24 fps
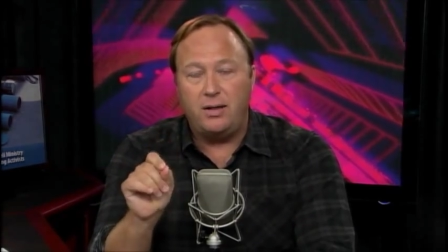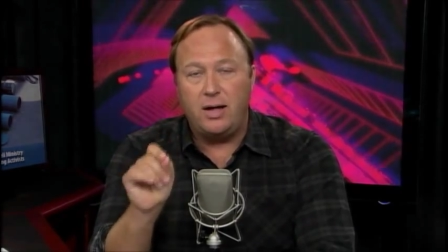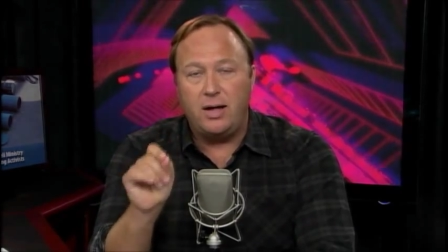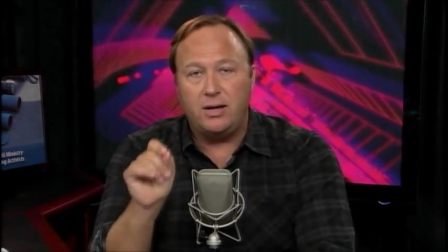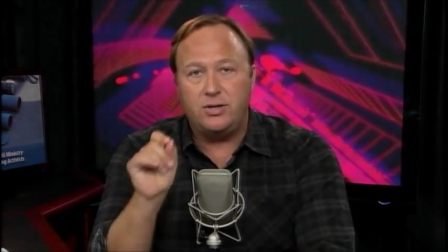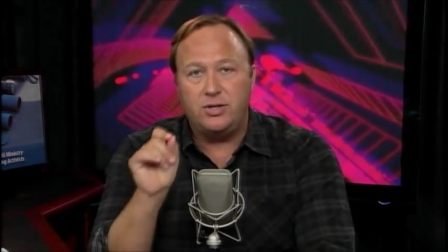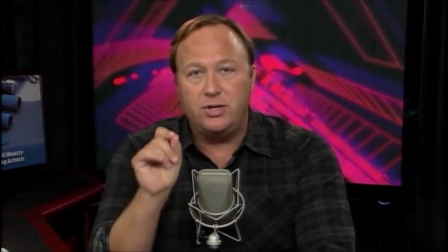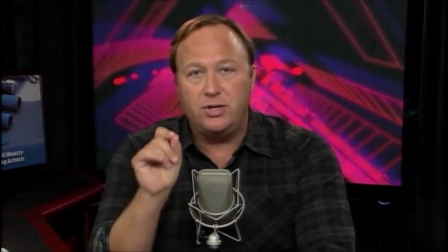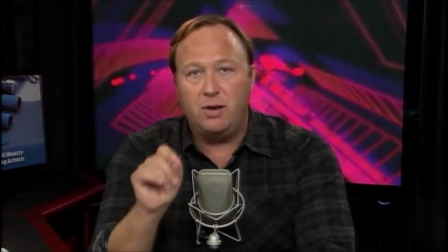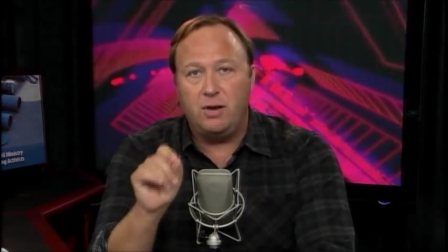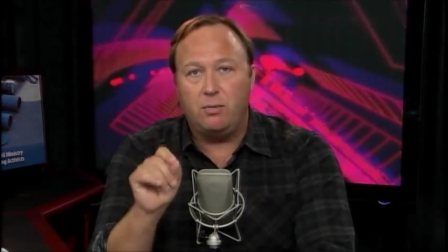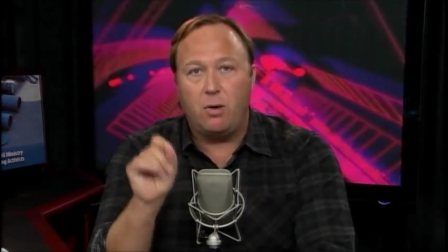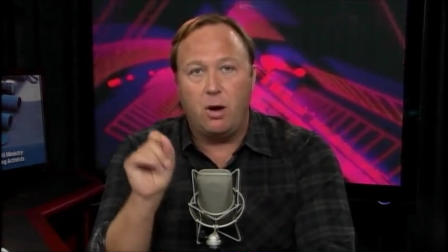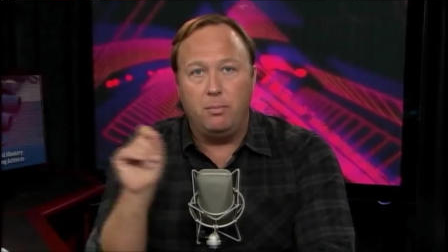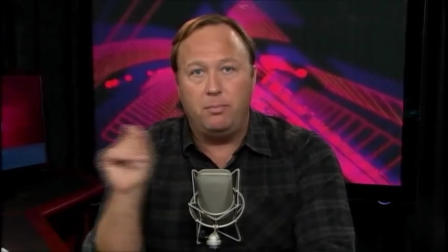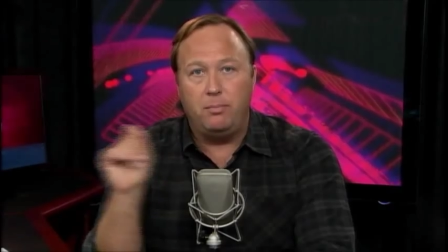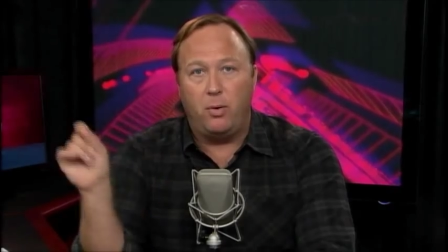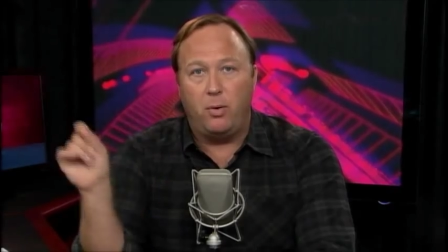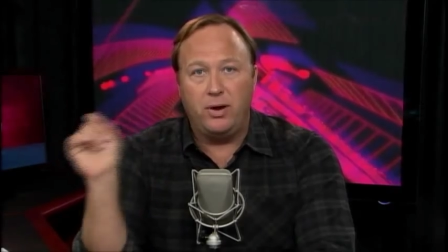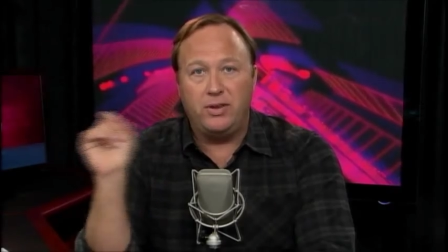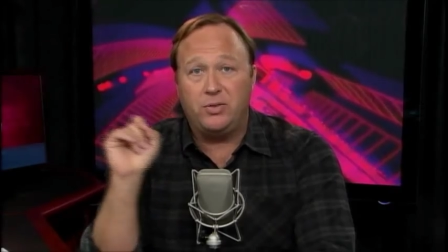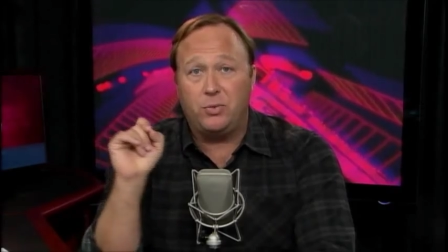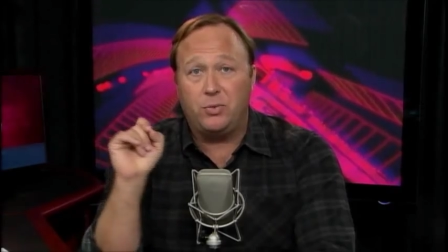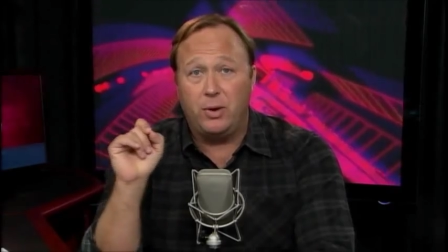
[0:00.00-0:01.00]
That's
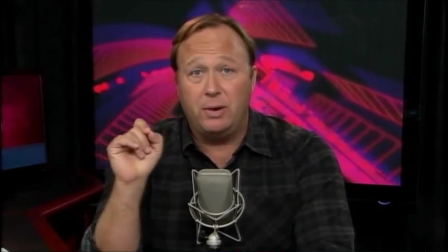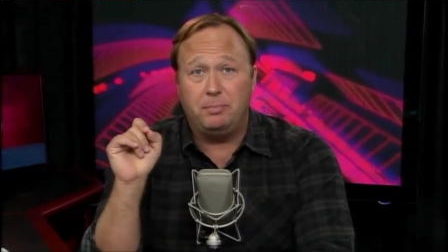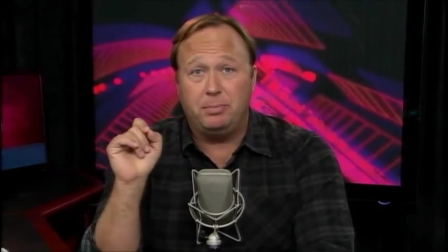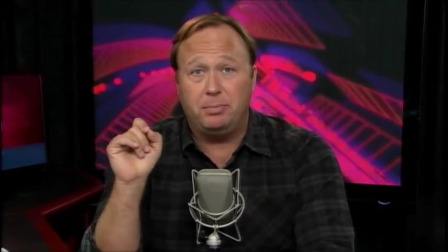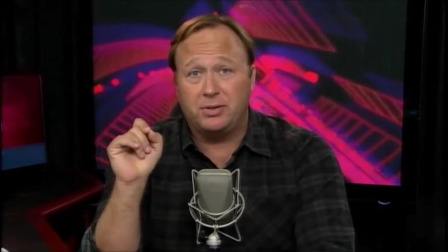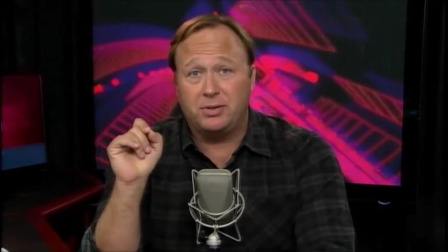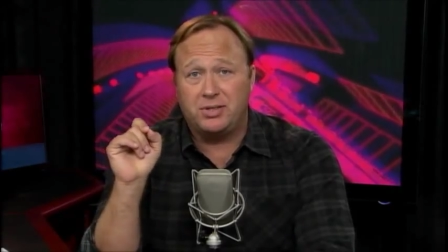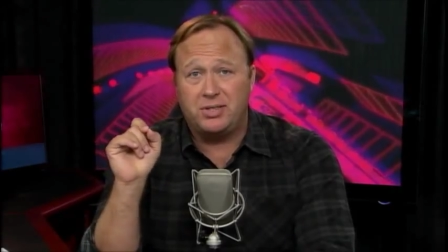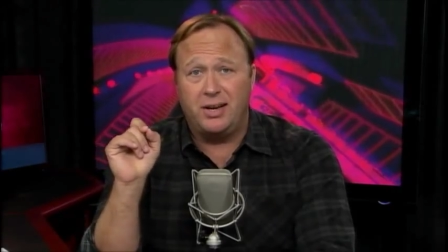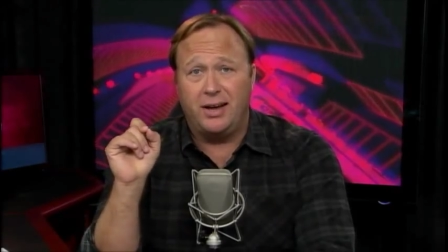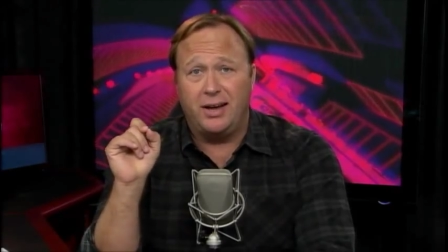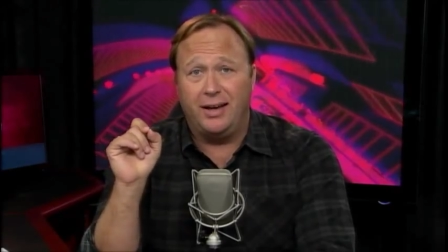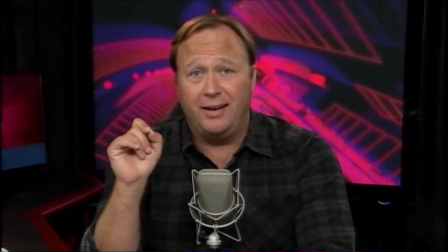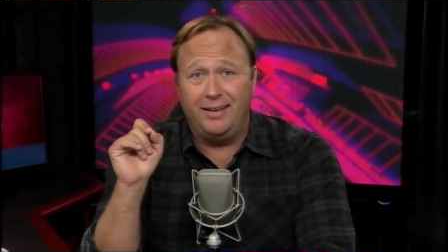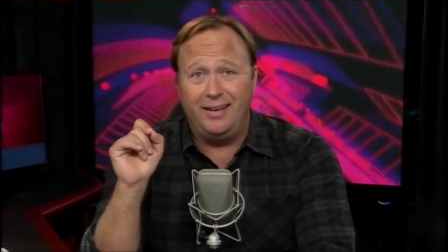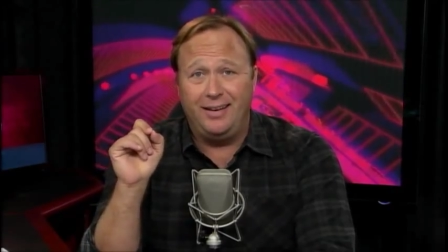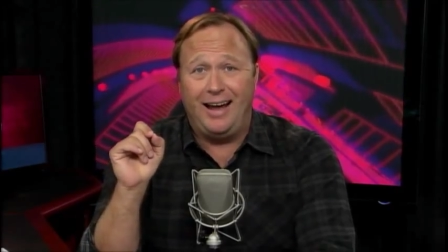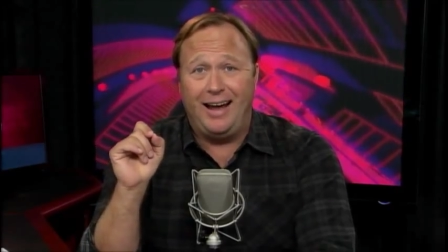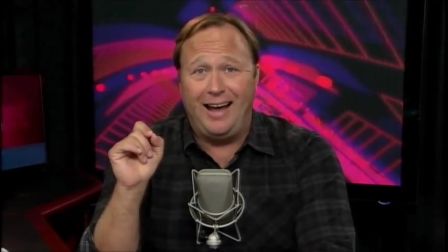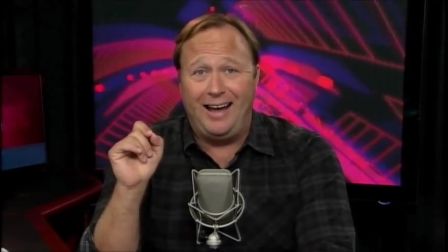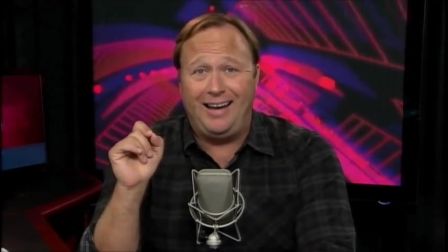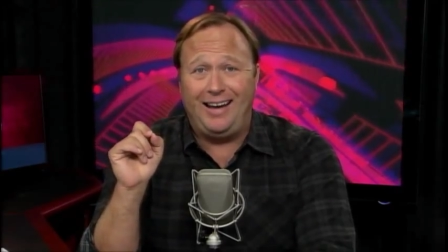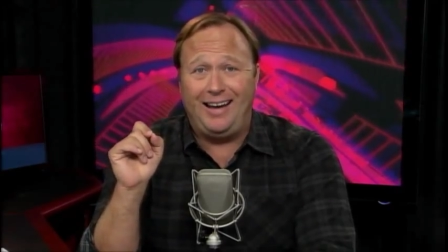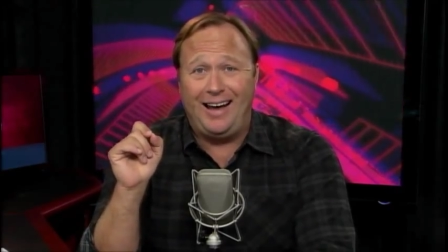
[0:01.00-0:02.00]

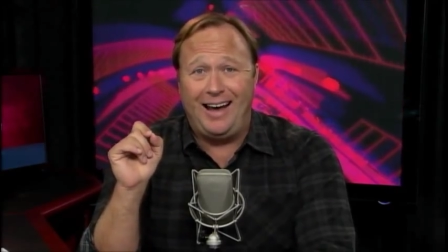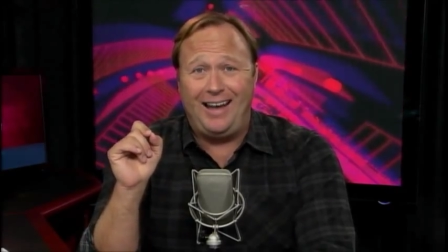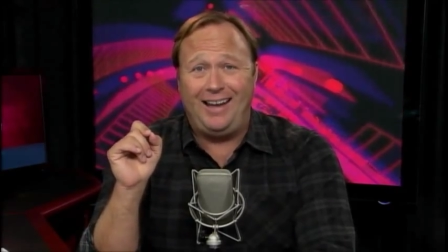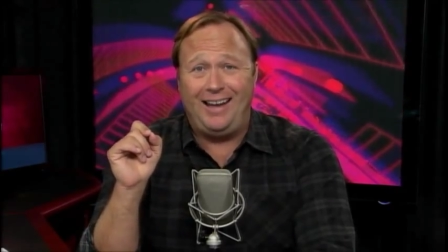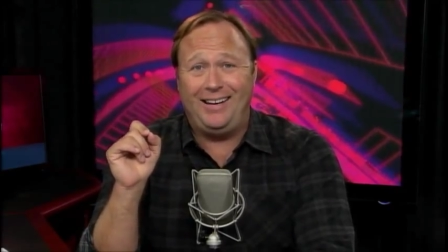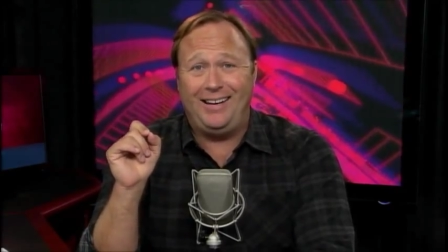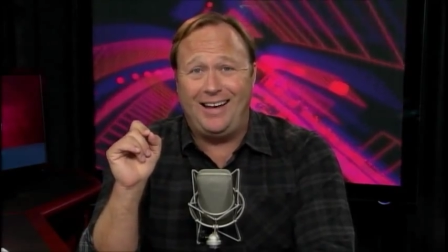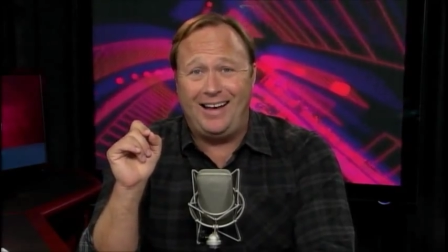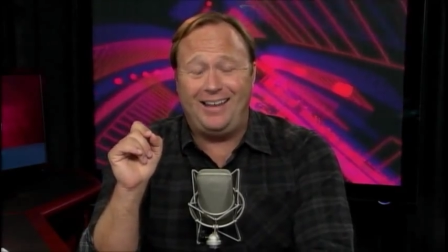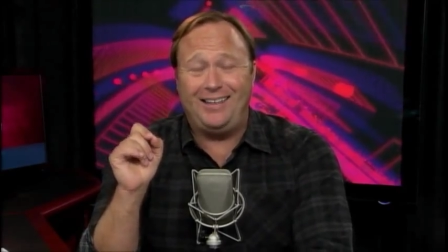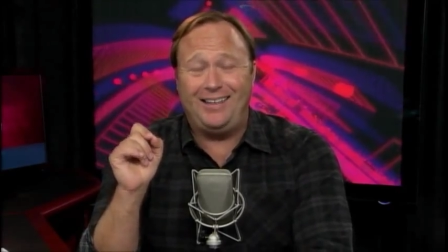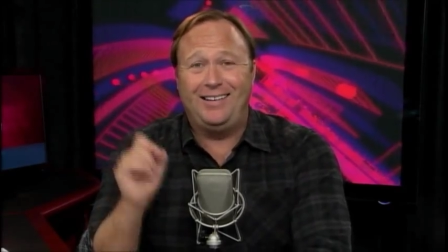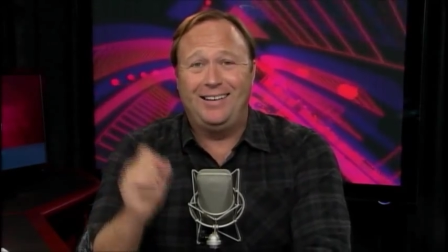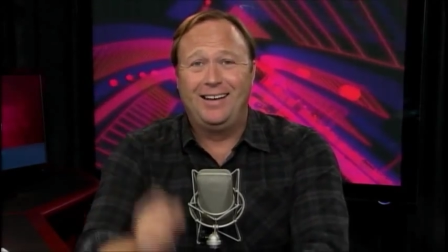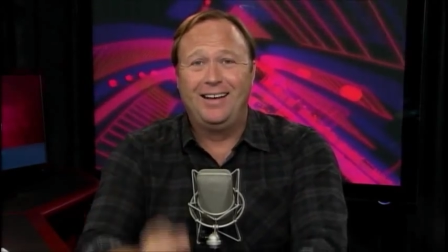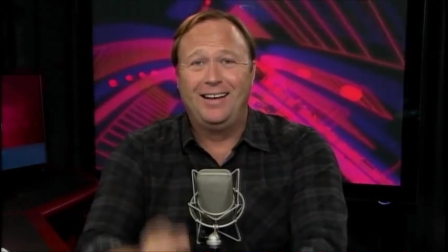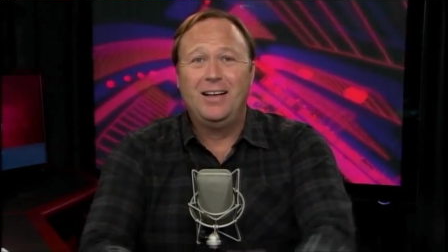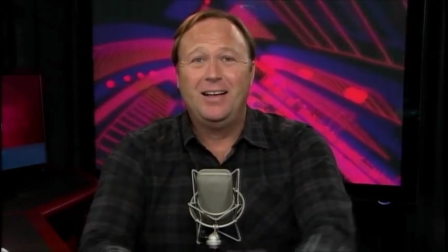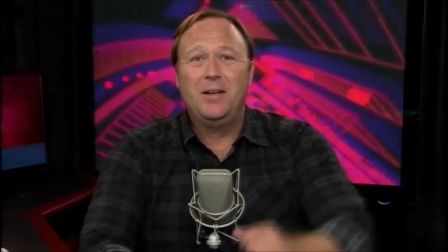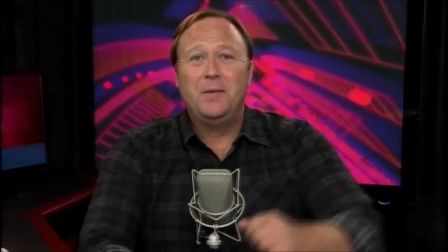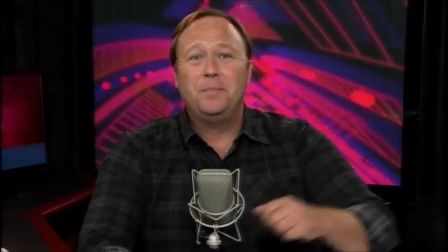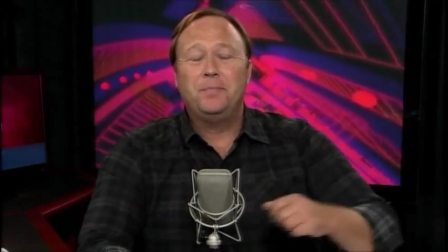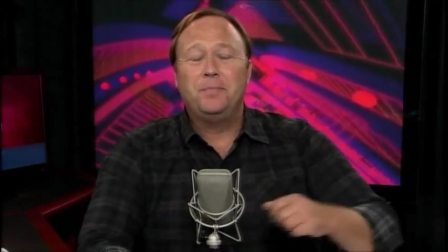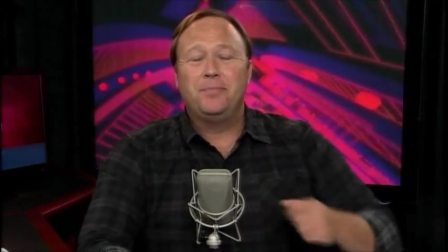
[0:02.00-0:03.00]

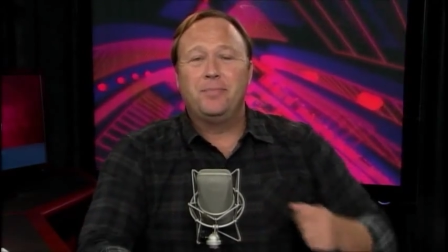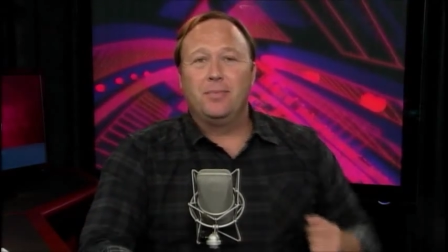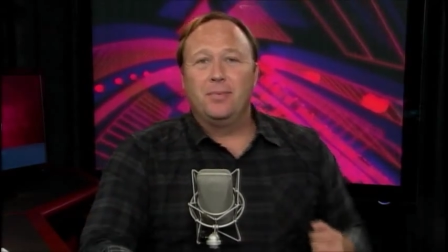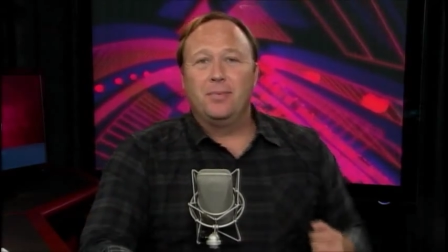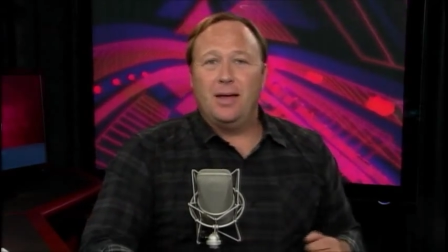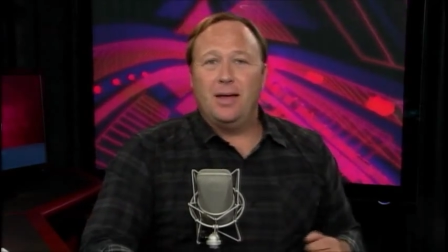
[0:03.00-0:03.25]
0.3%.